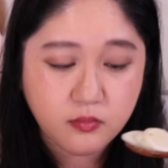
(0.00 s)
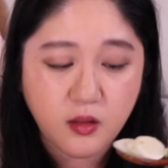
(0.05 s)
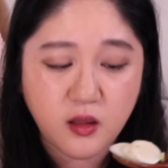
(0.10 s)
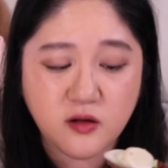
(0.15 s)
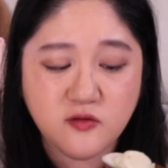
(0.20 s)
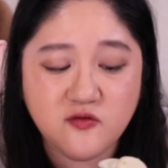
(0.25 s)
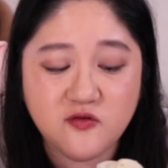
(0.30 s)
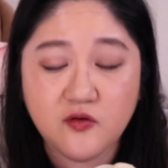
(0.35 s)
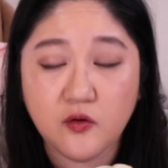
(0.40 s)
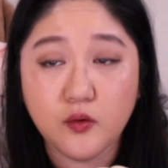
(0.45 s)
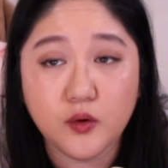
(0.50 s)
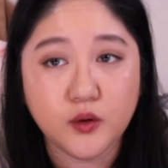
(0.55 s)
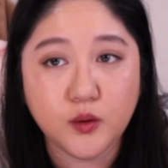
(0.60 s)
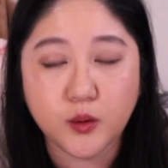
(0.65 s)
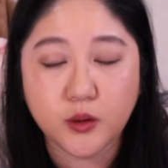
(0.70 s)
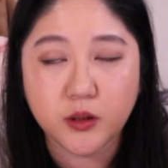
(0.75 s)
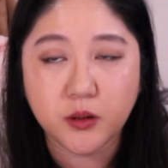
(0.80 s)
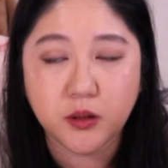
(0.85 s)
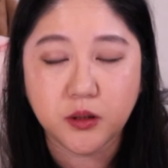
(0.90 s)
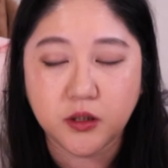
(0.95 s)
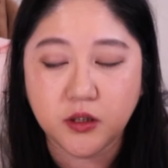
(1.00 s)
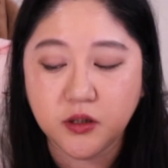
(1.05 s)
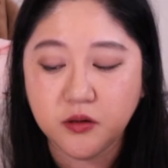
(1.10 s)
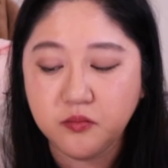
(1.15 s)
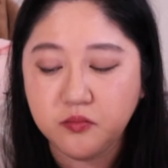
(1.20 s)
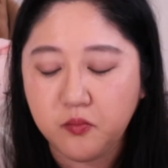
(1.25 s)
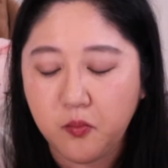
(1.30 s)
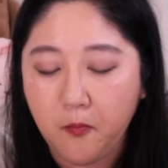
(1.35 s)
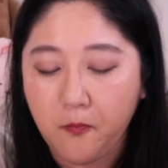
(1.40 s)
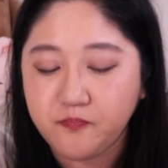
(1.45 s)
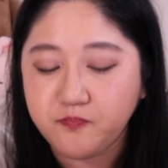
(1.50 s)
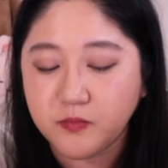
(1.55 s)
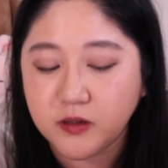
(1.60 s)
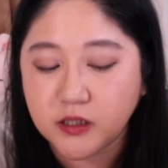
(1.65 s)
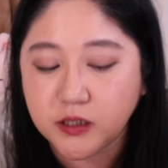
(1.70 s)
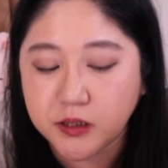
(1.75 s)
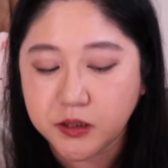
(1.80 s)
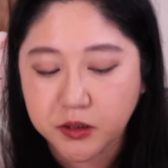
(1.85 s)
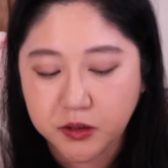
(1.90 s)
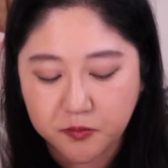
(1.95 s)
It's so interesting
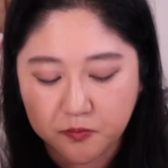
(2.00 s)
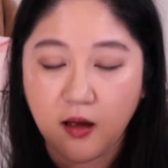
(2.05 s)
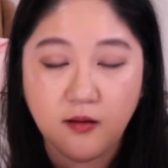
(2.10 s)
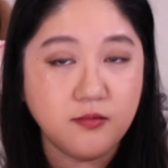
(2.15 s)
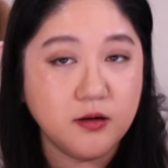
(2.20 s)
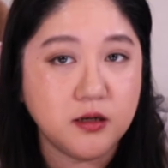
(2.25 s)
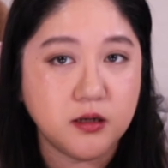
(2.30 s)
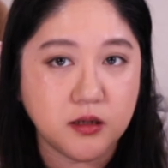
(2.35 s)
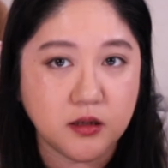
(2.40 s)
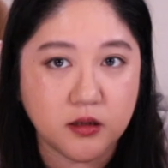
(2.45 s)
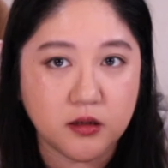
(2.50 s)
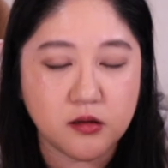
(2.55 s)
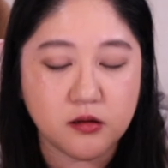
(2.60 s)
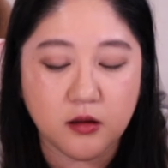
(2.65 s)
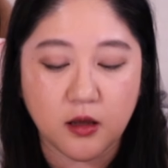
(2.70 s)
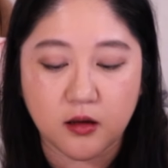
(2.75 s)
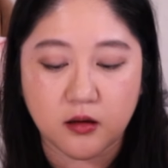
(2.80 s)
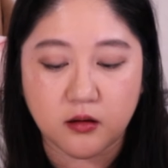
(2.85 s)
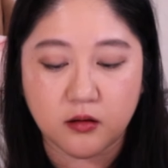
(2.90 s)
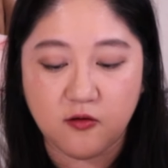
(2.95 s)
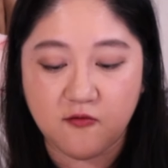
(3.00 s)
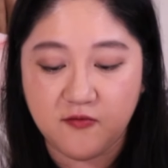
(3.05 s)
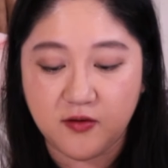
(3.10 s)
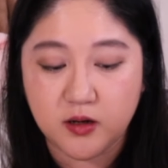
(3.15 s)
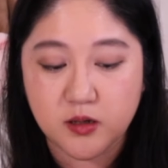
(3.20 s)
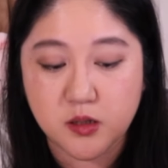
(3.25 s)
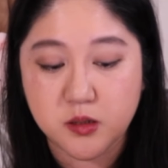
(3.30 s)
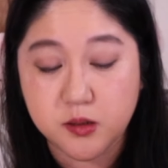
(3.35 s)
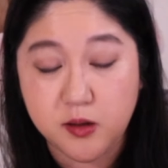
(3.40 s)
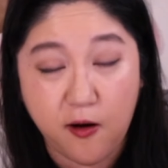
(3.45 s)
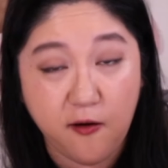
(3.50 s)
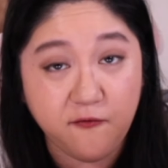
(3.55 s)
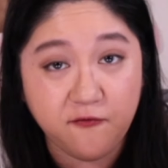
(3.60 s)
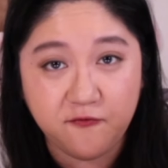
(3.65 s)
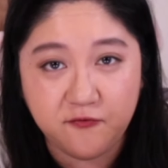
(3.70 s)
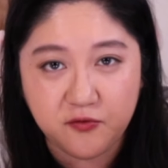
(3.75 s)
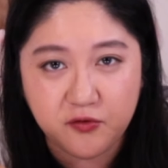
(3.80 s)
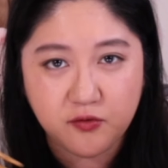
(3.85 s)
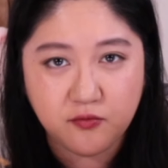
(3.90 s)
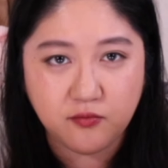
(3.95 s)
because I've been eating like very
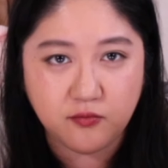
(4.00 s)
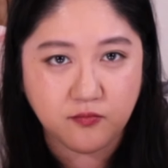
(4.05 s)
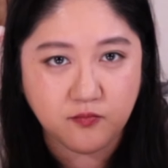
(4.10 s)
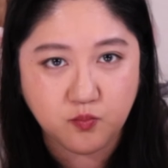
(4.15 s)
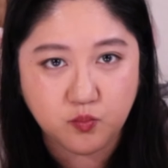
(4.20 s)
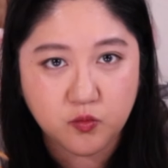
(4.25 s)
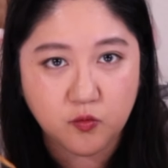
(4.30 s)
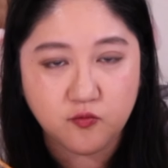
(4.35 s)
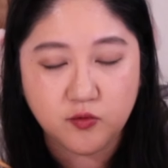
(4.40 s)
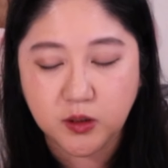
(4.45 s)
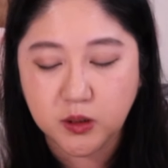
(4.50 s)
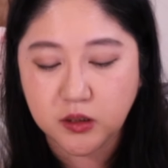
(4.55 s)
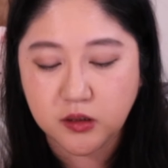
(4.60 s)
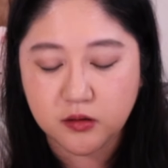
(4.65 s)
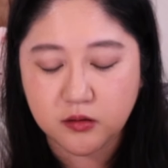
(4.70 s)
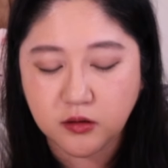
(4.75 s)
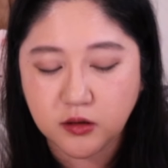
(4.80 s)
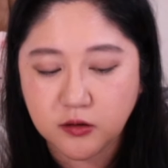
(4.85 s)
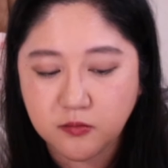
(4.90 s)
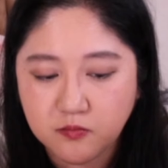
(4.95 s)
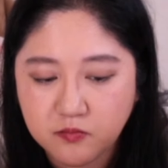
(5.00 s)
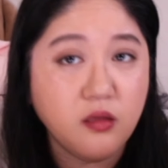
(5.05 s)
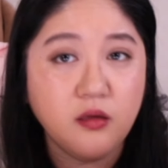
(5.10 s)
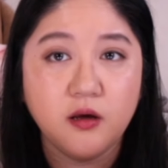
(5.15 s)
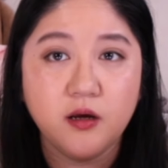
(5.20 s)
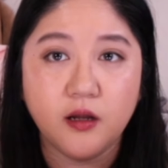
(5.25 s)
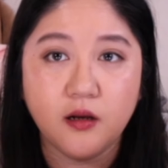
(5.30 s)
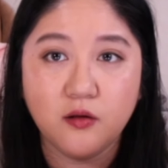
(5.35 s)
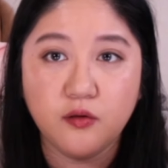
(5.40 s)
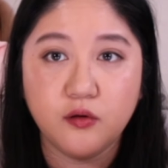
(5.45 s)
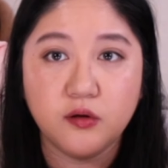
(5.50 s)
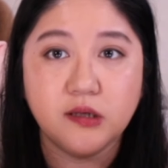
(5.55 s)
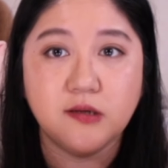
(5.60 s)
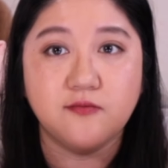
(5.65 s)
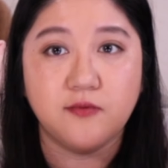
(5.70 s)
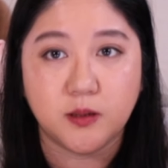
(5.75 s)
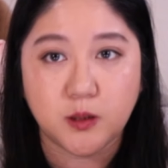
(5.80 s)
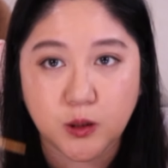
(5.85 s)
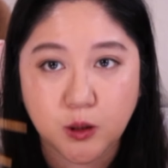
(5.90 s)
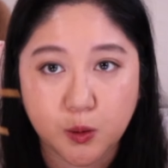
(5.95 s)
soft food recently and then getting those
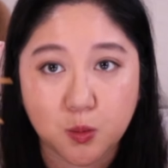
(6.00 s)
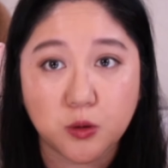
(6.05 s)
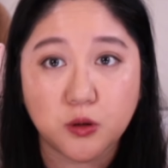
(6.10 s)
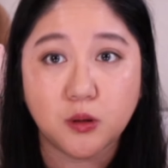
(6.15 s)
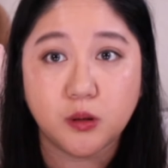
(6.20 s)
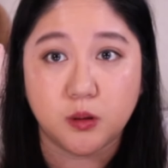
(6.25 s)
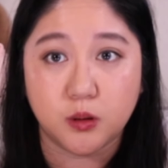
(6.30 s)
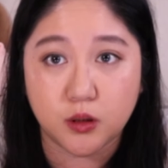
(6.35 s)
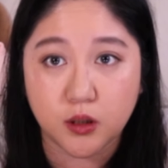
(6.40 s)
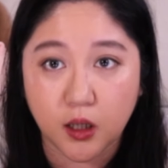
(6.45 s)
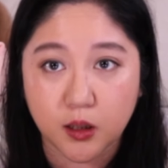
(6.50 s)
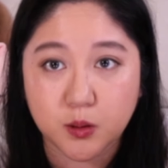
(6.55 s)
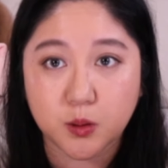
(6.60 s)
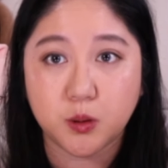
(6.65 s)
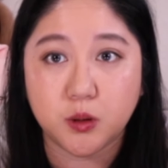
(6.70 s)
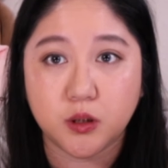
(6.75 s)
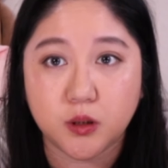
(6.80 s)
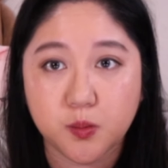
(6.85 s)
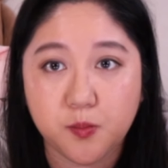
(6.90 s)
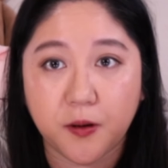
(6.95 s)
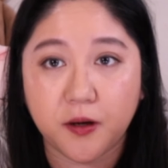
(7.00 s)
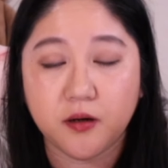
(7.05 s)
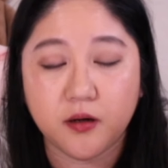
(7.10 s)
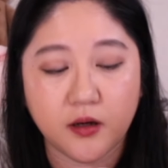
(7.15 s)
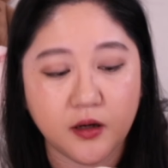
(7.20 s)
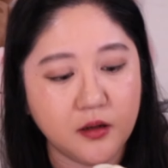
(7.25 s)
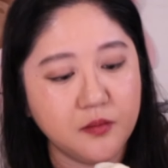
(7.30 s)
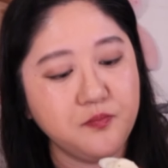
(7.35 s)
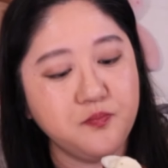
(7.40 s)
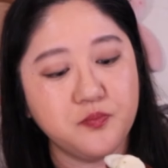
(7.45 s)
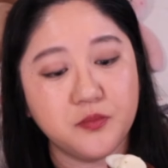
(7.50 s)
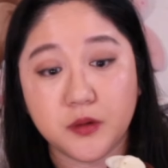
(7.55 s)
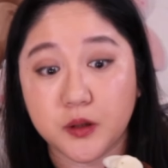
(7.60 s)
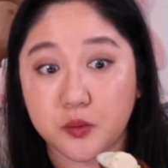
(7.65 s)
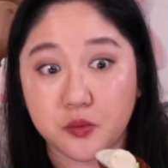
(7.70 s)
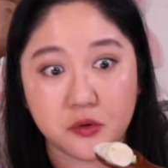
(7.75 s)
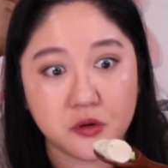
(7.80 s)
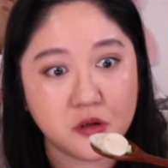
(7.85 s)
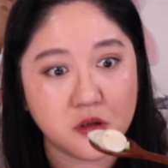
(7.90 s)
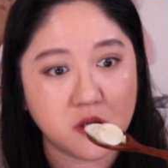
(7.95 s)
vegetables and textures back in.
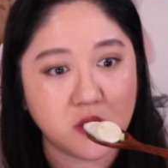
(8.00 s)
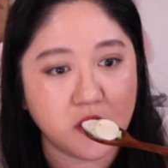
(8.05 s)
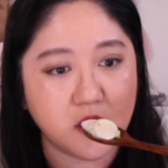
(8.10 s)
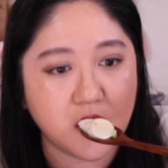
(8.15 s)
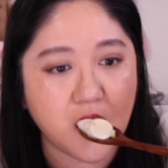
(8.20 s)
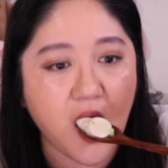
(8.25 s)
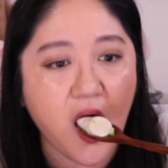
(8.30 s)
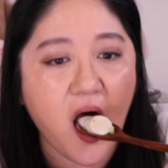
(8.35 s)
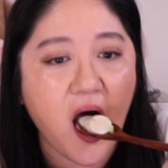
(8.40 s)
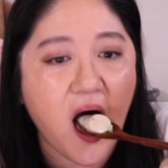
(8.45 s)
It's really good.